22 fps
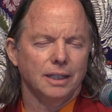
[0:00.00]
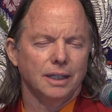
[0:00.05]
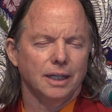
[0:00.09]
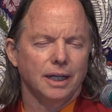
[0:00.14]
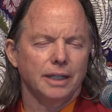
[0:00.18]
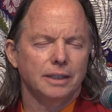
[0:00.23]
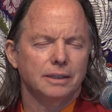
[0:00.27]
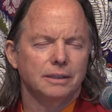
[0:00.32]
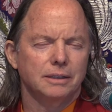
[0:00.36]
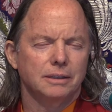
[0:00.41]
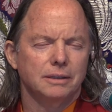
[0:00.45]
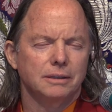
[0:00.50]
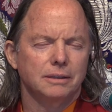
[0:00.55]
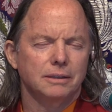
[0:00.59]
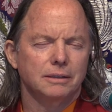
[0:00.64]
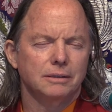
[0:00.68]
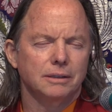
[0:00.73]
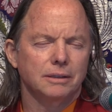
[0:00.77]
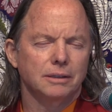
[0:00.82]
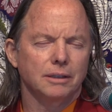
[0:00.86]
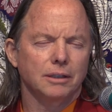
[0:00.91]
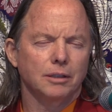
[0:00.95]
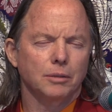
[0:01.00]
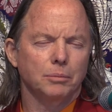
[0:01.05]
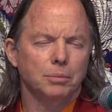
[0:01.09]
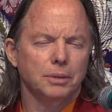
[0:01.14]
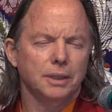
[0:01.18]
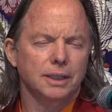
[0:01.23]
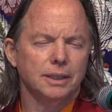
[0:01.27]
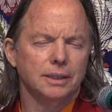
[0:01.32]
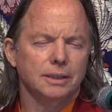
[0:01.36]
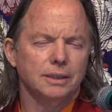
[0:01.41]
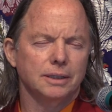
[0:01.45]
I could go to all
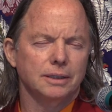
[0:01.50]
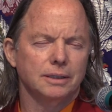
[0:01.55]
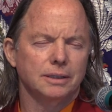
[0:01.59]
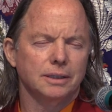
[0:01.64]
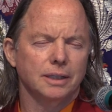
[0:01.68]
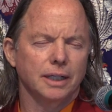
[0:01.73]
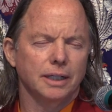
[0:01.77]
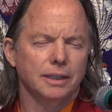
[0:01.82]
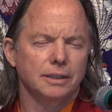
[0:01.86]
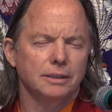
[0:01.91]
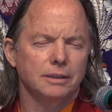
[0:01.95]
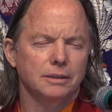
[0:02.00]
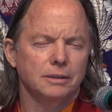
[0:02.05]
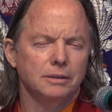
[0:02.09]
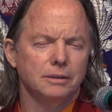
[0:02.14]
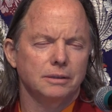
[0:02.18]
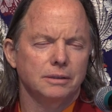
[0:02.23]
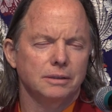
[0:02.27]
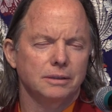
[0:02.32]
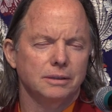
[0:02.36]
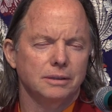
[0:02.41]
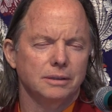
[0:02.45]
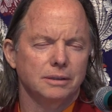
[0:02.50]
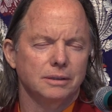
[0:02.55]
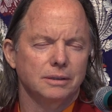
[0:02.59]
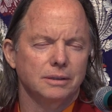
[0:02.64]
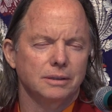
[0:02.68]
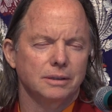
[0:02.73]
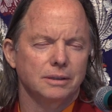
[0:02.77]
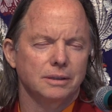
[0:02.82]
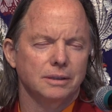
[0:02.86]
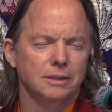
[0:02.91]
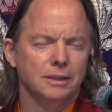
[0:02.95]
places, I could
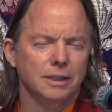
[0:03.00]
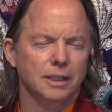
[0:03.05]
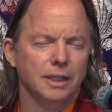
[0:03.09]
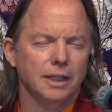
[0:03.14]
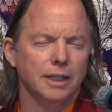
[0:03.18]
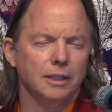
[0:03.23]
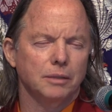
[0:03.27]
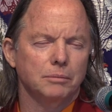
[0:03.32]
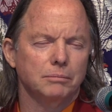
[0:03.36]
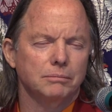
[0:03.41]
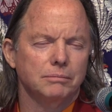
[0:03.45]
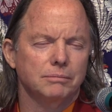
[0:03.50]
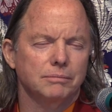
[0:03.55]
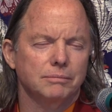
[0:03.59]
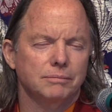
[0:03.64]
help